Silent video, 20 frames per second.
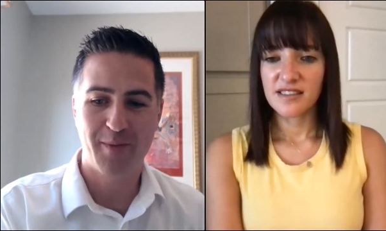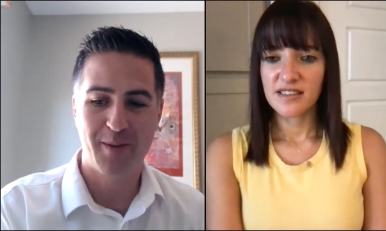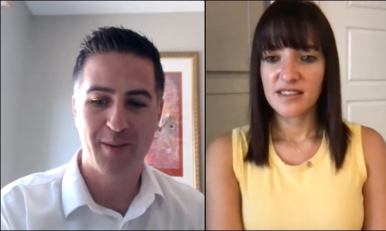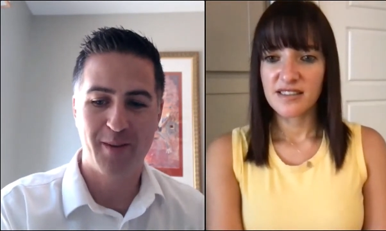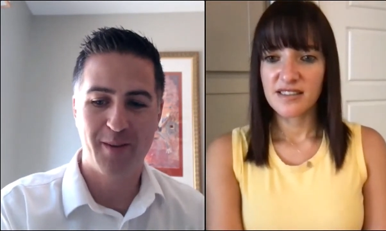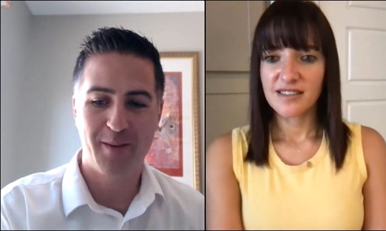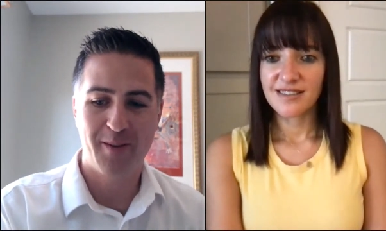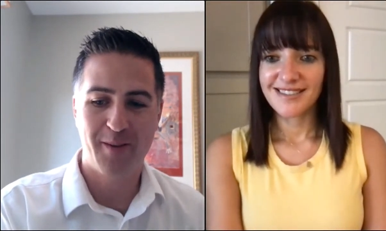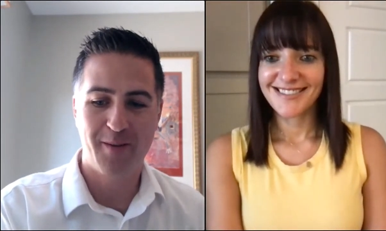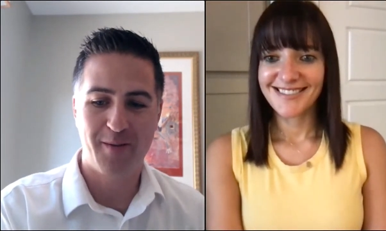
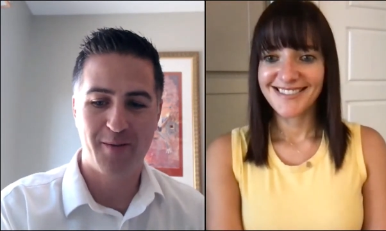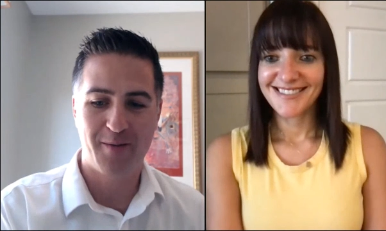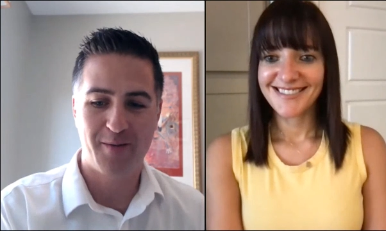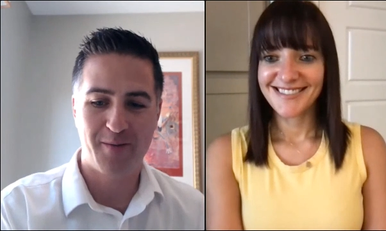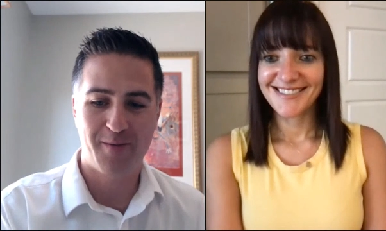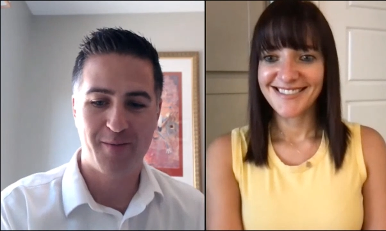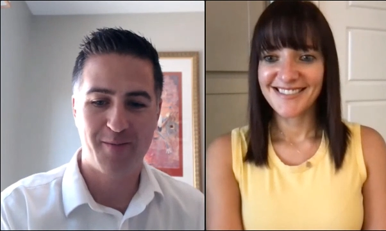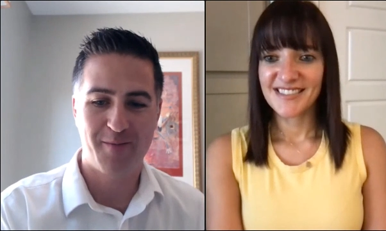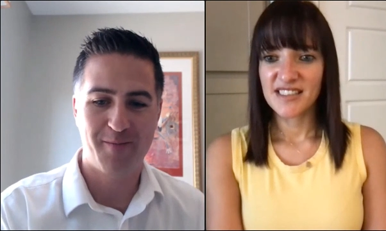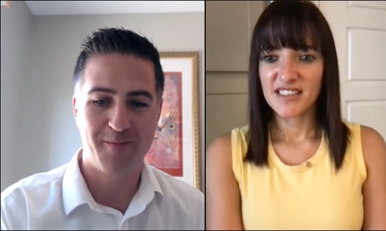
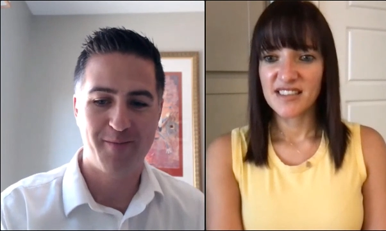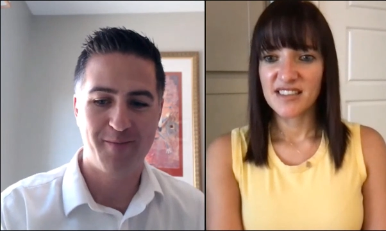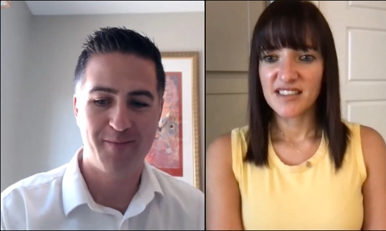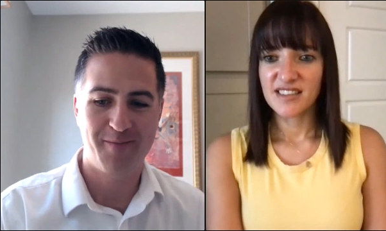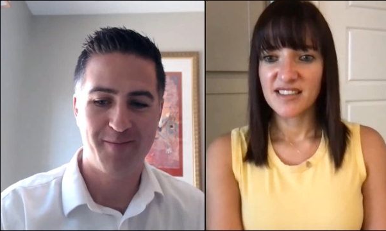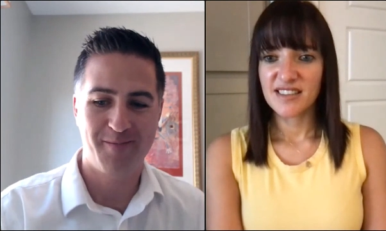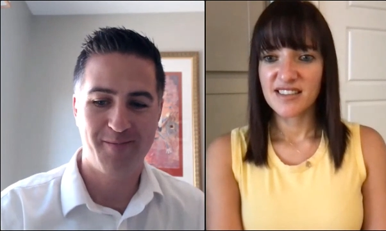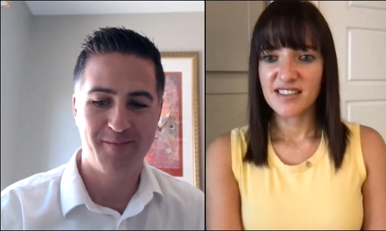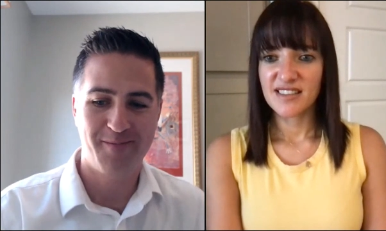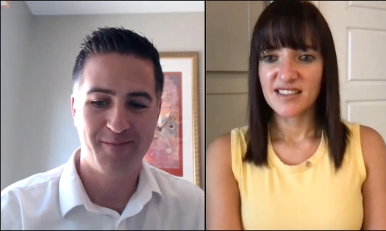
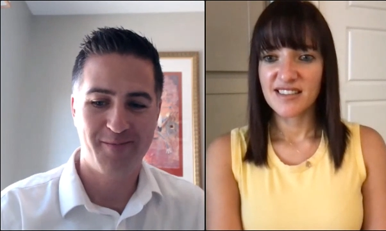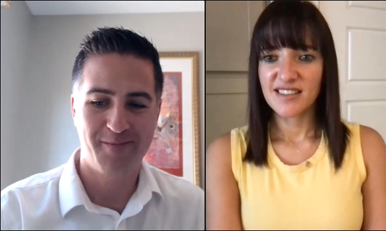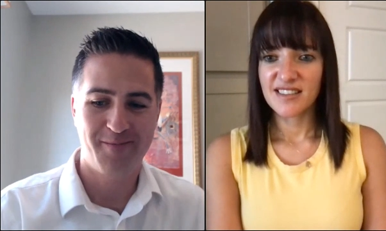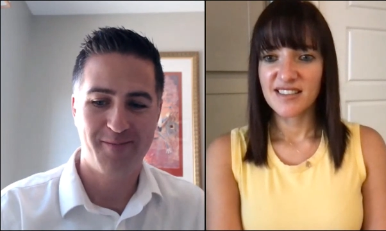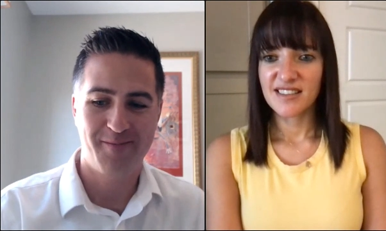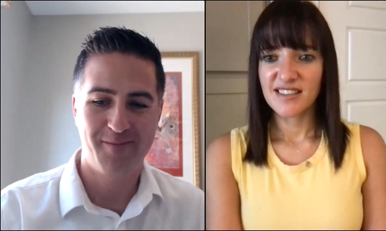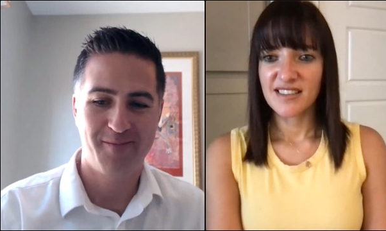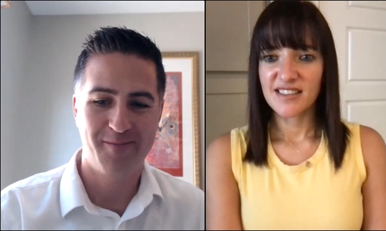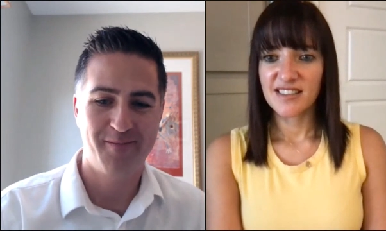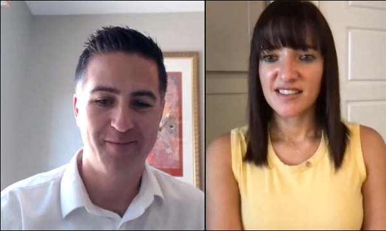
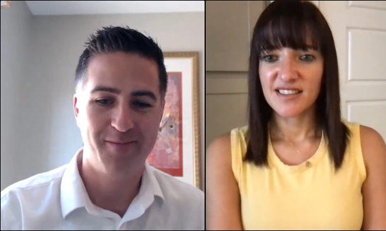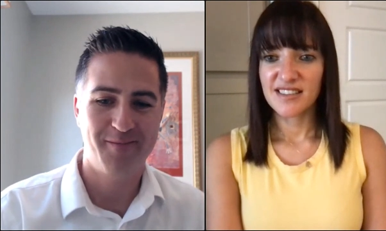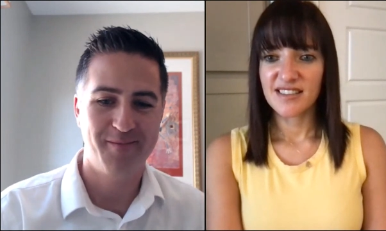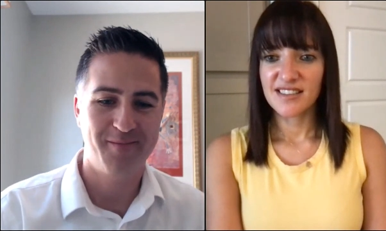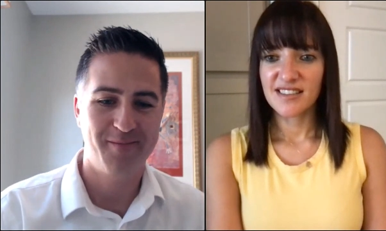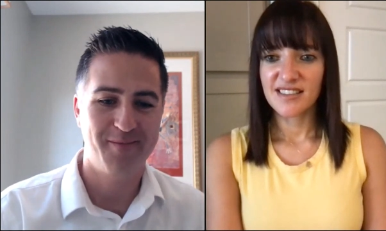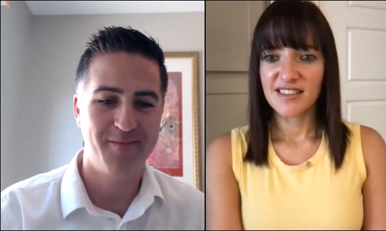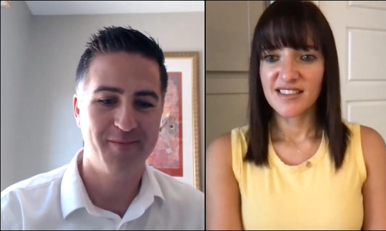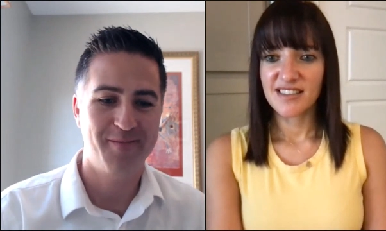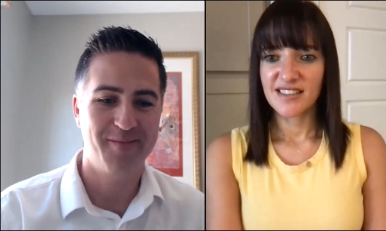
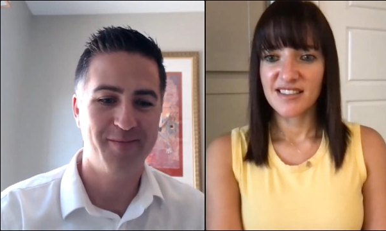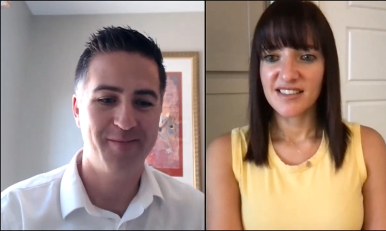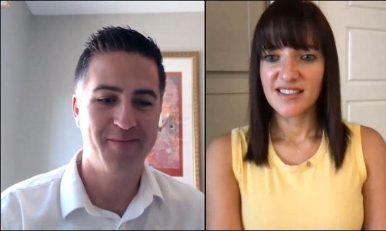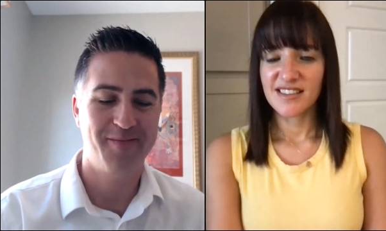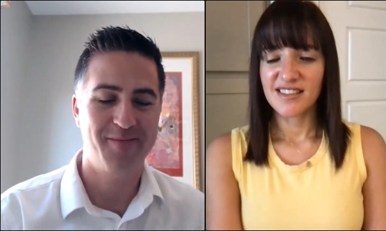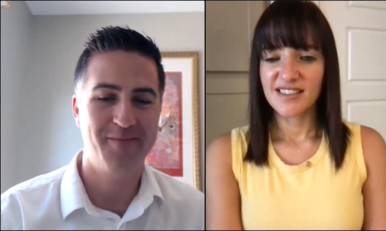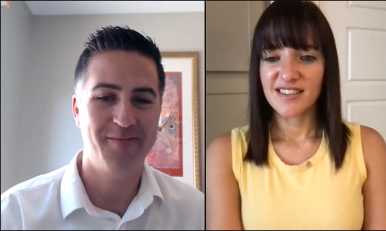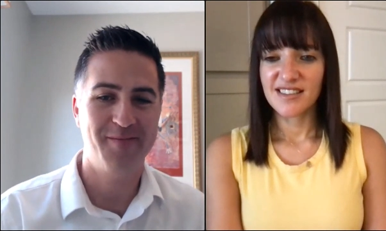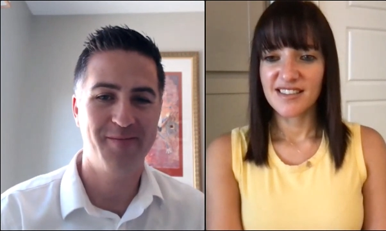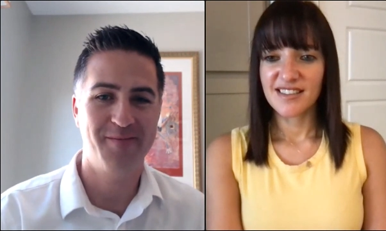
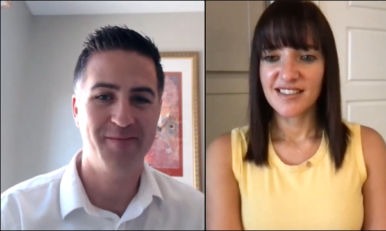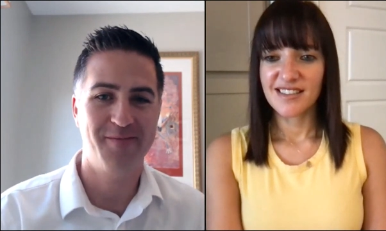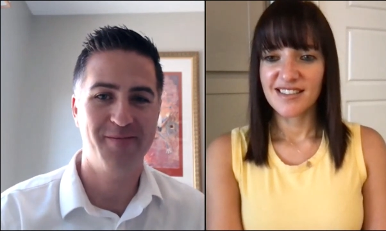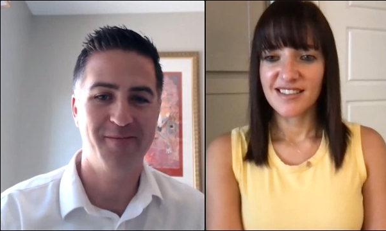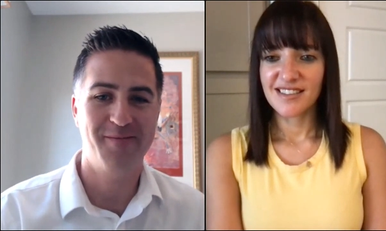Nobody speaks.